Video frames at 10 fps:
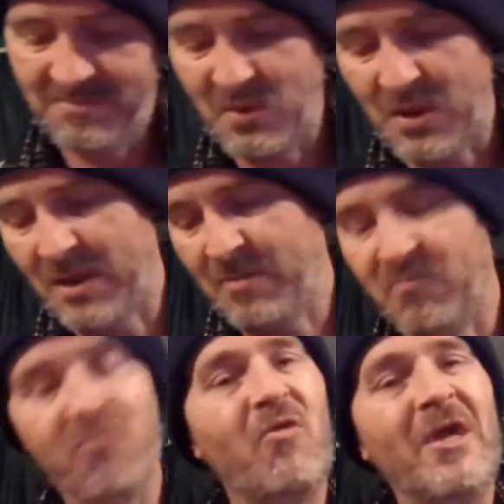I
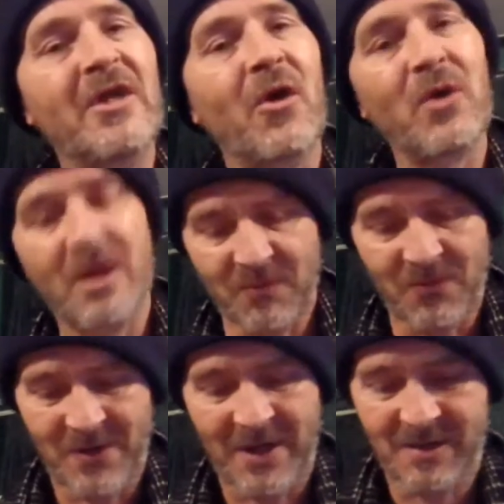really don't give a
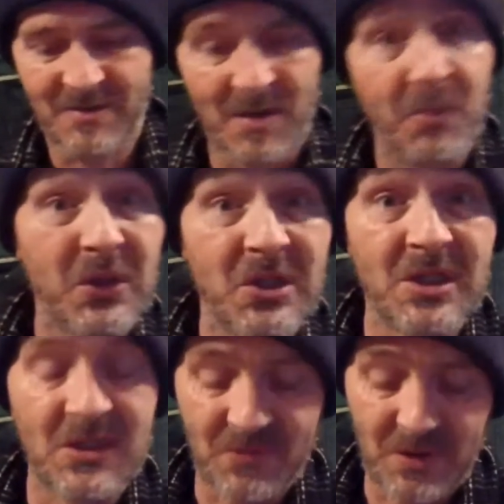fuck.
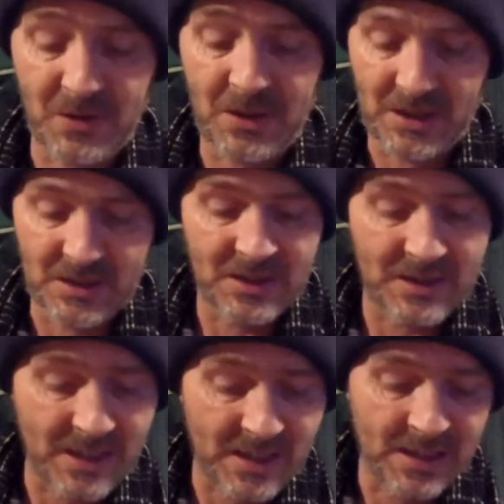Opinions vary,
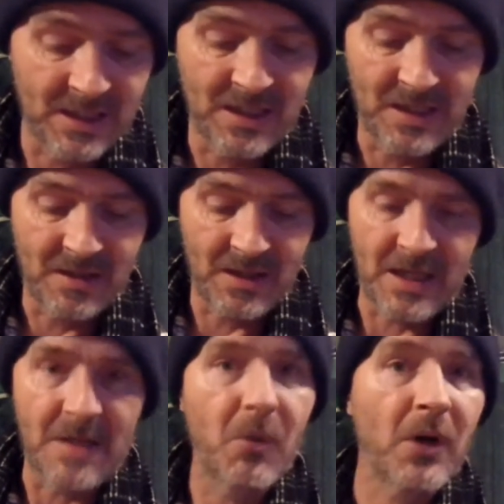and
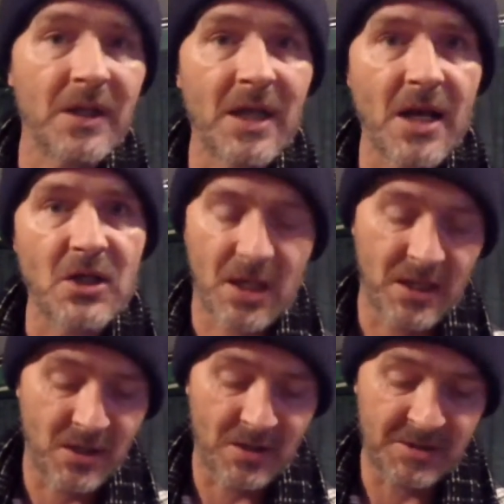anybody that actually
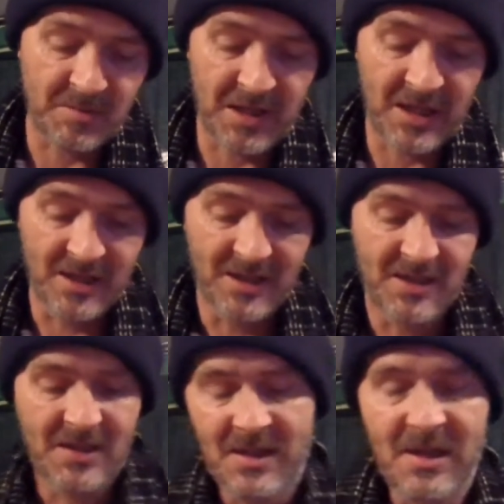knows me
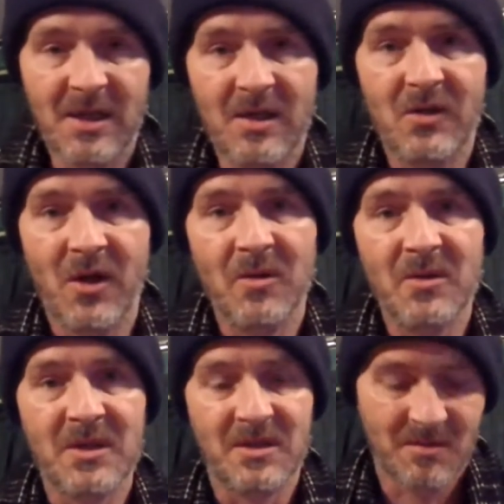
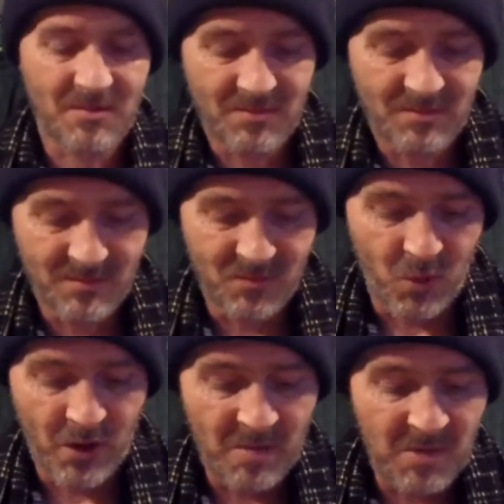knows
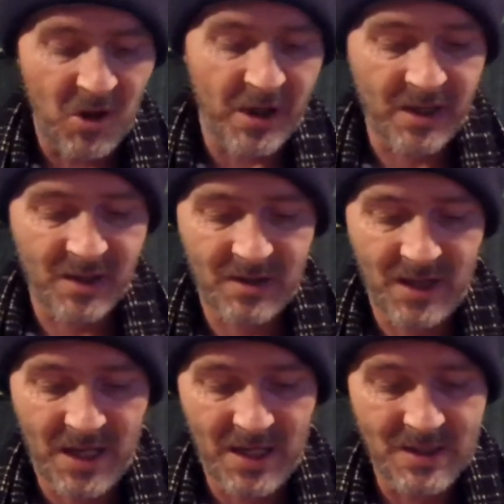what I'm like
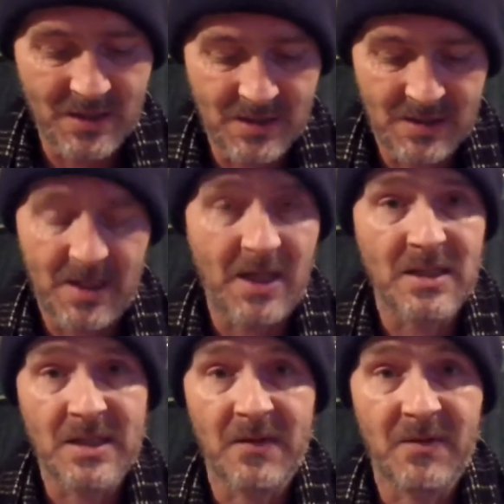and
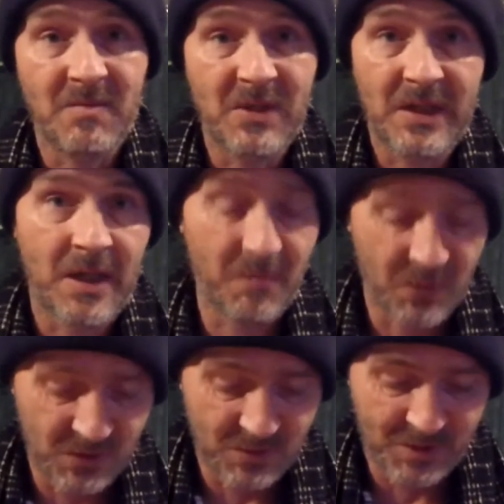has nothing but the
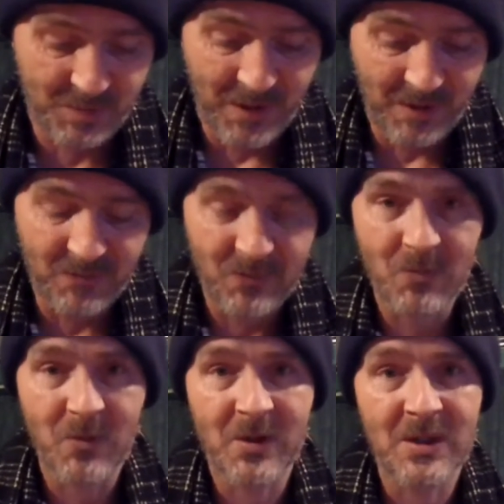utmost respect for
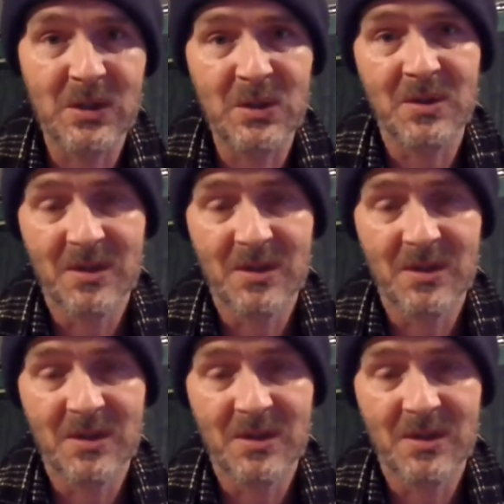what I do.